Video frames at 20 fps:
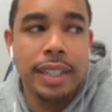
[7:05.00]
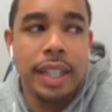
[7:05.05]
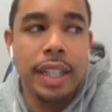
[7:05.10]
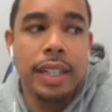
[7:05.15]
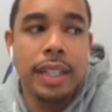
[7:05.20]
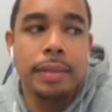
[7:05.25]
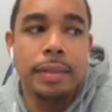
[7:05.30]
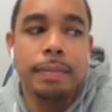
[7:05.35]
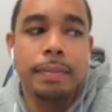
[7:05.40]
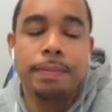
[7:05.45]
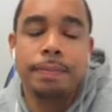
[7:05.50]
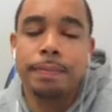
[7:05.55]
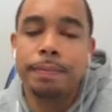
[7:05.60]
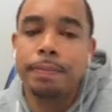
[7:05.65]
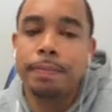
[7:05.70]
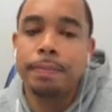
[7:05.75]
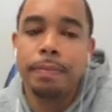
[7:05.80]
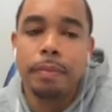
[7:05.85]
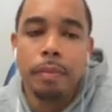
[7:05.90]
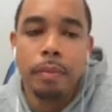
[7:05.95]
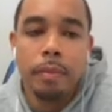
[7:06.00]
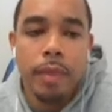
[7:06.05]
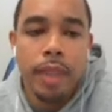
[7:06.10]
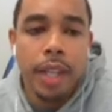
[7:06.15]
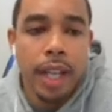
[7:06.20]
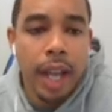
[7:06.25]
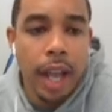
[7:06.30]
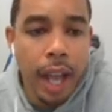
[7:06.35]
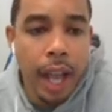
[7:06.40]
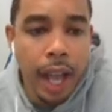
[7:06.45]
game,
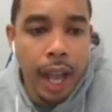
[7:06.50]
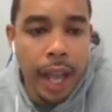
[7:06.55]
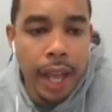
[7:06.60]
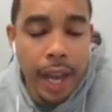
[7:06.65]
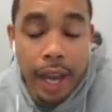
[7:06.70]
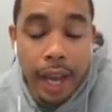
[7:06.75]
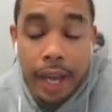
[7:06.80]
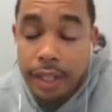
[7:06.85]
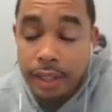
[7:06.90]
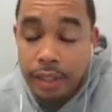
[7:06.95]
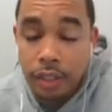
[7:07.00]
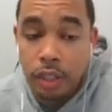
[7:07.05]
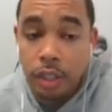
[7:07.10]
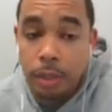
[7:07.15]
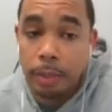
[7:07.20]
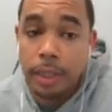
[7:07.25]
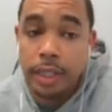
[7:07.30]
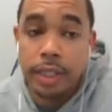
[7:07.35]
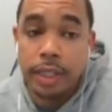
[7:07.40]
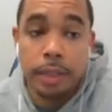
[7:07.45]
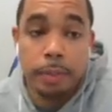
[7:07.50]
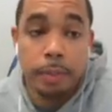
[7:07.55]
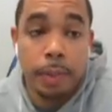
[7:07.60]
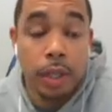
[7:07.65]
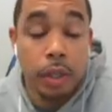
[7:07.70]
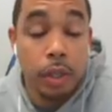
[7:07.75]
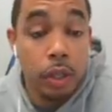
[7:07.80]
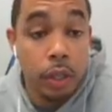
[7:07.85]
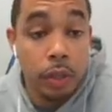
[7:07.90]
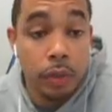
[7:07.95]
and I didn't talk about this, but
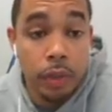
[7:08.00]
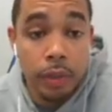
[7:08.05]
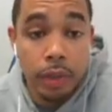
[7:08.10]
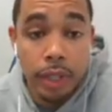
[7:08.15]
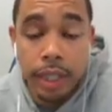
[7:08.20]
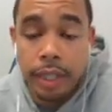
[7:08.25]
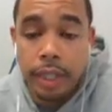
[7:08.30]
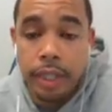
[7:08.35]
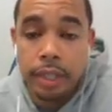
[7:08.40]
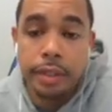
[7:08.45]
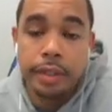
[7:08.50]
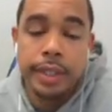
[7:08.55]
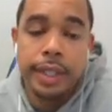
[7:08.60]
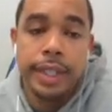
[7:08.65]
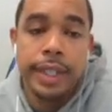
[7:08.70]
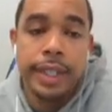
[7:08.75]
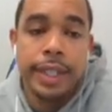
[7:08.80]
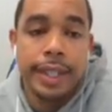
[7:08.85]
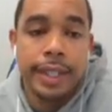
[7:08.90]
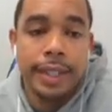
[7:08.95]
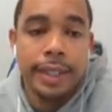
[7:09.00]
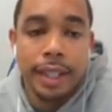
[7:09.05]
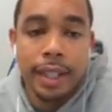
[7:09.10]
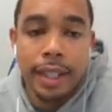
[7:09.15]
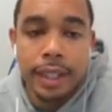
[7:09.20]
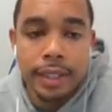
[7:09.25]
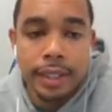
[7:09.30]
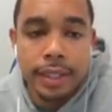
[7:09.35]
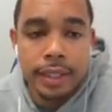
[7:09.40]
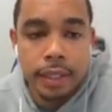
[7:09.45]
I'll go over it right now.
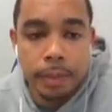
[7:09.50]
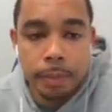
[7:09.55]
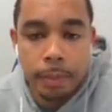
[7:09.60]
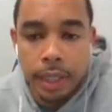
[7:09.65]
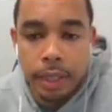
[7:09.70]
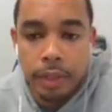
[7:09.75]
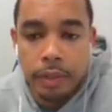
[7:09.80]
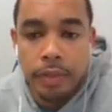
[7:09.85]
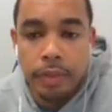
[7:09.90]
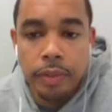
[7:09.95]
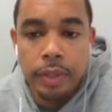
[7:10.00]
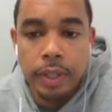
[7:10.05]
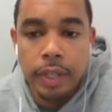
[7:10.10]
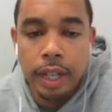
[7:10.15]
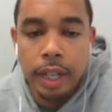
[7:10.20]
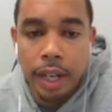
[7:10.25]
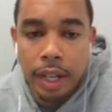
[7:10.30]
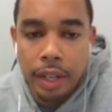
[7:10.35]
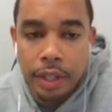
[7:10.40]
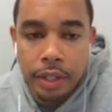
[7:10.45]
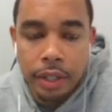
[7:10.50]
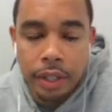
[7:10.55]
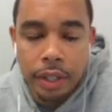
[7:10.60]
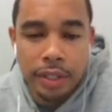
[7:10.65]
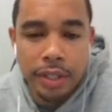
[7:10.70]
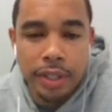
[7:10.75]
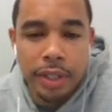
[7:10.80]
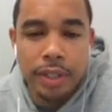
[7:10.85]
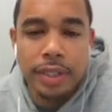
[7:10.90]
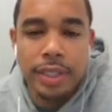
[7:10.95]
NaLyssa Smith, under her
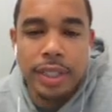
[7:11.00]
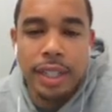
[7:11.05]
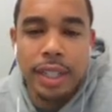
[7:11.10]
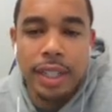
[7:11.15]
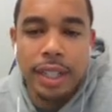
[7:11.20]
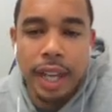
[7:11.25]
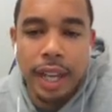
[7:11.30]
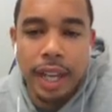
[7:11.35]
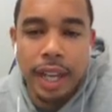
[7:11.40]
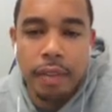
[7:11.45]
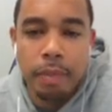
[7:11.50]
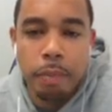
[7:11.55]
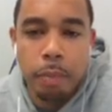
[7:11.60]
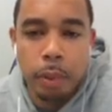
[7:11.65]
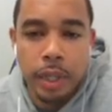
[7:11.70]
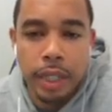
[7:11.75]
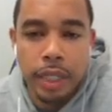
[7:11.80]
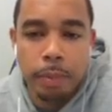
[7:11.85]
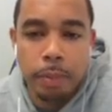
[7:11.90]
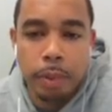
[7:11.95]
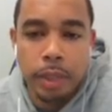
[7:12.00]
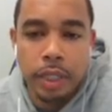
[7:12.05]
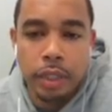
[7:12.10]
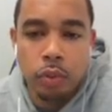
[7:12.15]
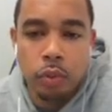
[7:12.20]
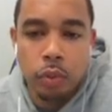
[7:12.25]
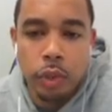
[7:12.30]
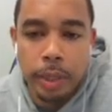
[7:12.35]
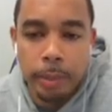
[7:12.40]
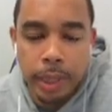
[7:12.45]
13.5 points plus
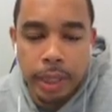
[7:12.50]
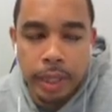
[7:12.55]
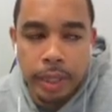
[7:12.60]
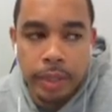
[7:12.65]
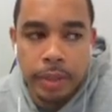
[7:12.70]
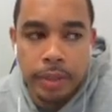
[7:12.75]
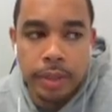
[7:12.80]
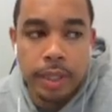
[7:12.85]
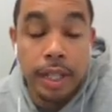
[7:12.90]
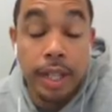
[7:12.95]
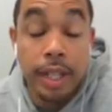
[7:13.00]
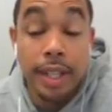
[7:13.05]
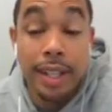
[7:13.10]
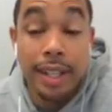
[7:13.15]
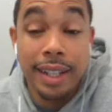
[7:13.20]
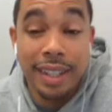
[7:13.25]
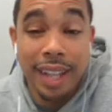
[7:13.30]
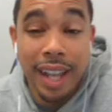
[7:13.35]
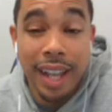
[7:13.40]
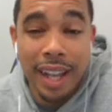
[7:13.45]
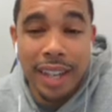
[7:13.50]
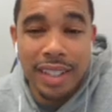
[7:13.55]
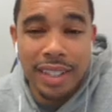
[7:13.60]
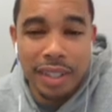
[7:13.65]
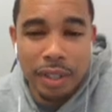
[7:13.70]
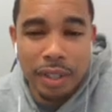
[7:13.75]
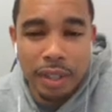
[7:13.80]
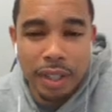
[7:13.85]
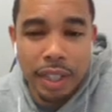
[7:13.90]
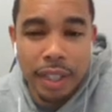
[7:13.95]
rebounds. Line is
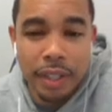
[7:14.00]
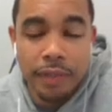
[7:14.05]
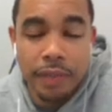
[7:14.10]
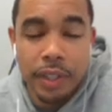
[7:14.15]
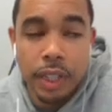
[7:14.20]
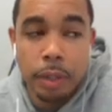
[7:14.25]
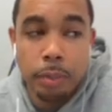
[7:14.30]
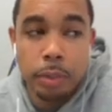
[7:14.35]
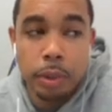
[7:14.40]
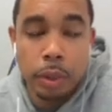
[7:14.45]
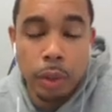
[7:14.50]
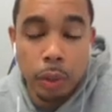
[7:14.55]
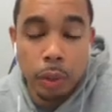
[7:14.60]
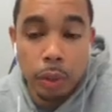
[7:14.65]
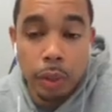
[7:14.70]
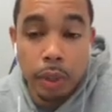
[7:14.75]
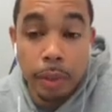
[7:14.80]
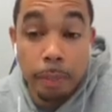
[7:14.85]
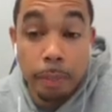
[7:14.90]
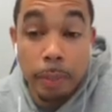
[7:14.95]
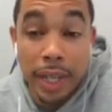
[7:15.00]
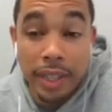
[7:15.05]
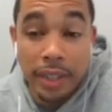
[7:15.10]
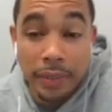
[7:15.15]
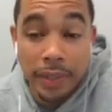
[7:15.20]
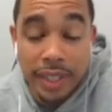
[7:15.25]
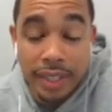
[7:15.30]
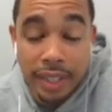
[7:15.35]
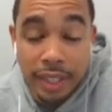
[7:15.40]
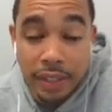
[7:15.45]
currently available on
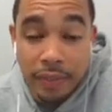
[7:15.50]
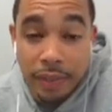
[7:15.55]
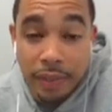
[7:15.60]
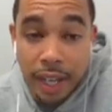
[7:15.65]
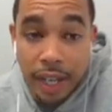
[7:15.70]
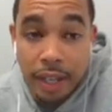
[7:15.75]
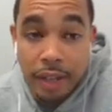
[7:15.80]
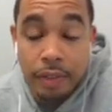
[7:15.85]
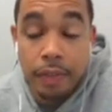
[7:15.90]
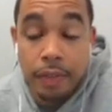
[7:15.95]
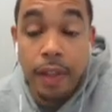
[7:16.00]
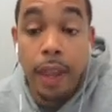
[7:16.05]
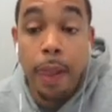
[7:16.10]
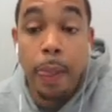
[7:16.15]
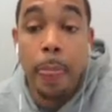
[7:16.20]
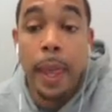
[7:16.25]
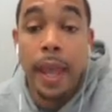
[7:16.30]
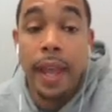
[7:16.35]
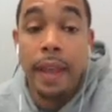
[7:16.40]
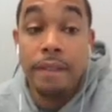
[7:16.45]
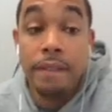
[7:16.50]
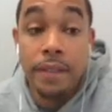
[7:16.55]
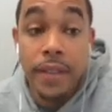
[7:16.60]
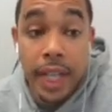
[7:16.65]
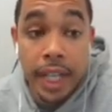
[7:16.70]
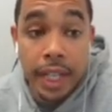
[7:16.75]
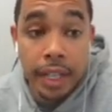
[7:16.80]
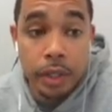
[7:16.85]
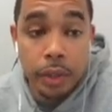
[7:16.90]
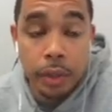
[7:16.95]
Bet365 and
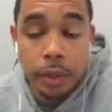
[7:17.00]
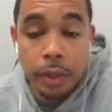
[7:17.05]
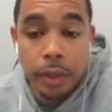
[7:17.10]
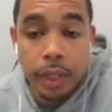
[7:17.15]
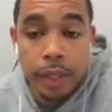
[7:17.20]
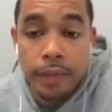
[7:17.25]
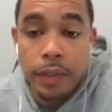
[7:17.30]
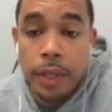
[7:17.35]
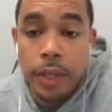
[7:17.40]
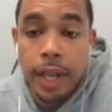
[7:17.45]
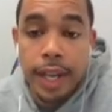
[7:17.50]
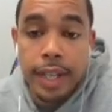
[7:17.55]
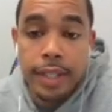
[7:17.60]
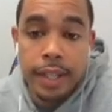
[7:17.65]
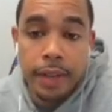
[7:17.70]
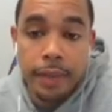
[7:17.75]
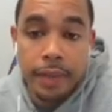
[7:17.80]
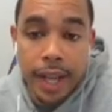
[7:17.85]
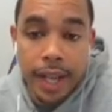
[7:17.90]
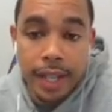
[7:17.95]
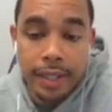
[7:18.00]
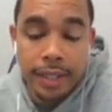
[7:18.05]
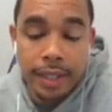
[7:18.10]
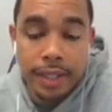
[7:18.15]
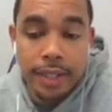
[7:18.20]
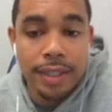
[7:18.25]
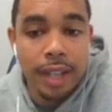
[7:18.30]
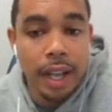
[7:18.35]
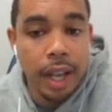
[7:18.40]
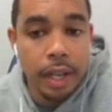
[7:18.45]
FanDuel if you guys have
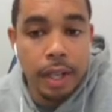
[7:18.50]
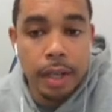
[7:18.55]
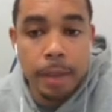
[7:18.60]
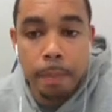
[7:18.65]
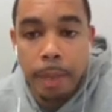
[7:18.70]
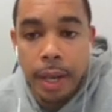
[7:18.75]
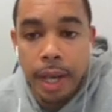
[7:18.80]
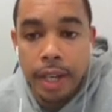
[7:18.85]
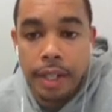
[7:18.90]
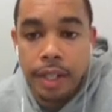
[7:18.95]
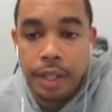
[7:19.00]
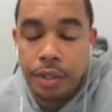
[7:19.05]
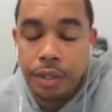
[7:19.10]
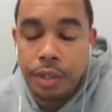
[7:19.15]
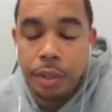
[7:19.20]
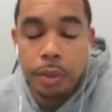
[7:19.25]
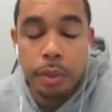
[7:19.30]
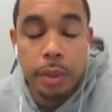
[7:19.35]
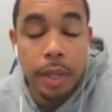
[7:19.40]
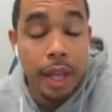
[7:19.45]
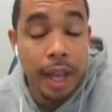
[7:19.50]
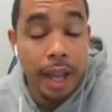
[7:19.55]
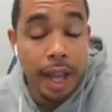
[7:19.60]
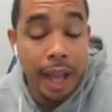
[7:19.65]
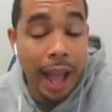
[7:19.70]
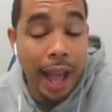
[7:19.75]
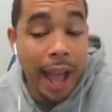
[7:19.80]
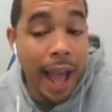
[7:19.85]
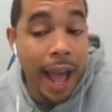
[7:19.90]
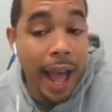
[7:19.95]
access. Kind of combining the two.
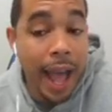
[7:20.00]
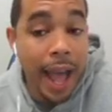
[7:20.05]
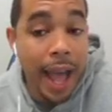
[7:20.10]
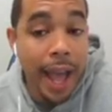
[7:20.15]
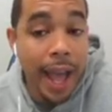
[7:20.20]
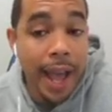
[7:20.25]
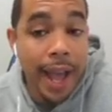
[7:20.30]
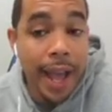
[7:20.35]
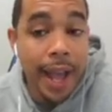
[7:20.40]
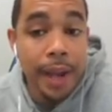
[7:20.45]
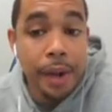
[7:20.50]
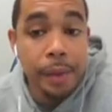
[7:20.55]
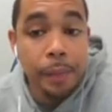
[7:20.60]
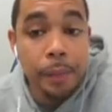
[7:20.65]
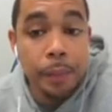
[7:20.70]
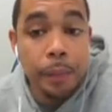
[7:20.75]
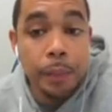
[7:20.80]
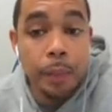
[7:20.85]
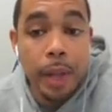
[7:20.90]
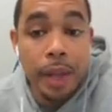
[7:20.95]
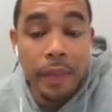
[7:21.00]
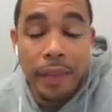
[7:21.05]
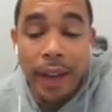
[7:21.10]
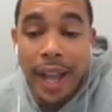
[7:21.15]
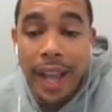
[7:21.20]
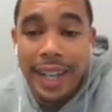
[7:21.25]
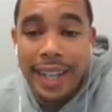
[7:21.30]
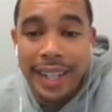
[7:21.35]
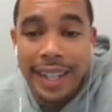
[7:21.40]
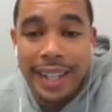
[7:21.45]
If I
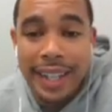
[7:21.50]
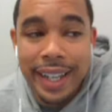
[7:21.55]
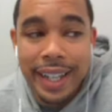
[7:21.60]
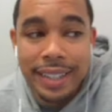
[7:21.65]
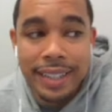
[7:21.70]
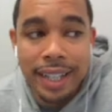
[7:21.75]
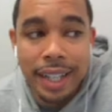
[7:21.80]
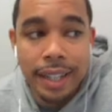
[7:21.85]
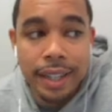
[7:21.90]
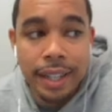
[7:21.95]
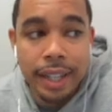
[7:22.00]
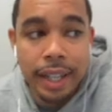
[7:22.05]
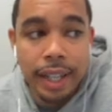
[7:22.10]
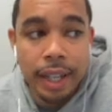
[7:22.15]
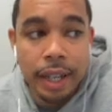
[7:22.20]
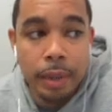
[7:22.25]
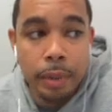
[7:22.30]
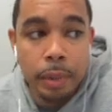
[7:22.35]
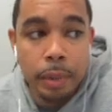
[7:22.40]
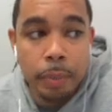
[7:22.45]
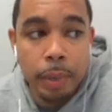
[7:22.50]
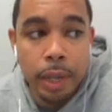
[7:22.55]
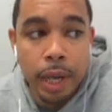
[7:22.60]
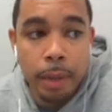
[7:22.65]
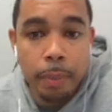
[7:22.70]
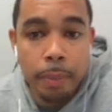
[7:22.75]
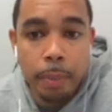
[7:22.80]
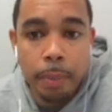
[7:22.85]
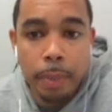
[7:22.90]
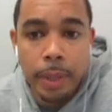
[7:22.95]
had to guess, I think I would
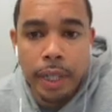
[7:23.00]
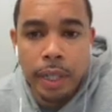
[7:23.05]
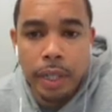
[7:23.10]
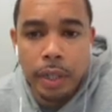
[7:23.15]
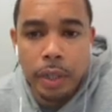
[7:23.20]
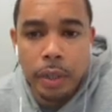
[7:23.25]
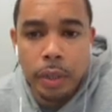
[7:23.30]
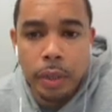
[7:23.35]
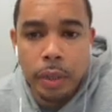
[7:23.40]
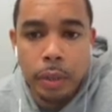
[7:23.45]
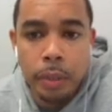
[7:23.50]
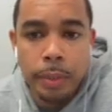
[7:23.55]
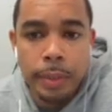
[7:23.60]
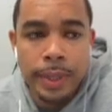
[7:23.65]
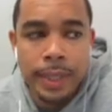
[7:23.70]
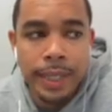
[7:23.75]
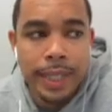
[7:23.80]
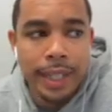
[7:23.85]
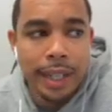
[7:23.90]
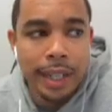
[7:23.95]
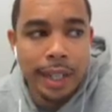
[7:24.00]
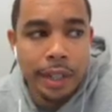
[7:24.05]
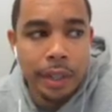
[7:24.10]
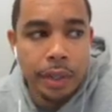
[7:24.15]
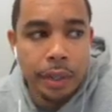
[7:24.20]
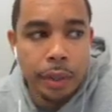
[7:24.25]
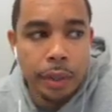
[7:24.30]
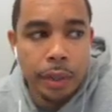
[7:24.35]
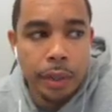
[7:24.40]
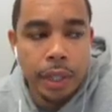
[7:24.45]
probably go
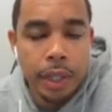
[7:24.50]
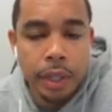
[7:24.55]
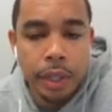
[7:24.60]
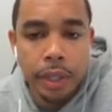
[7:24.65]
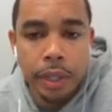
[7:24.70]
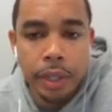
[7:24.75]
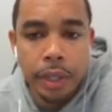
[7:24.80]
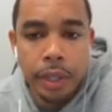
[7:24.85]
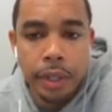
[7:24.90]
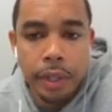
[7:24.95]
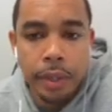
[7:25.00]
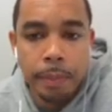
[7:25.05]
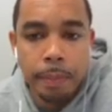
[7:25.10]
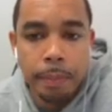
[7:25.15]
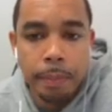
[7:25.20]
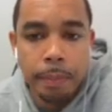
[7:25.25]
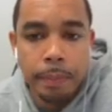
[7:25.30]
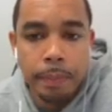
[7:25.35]
under on her.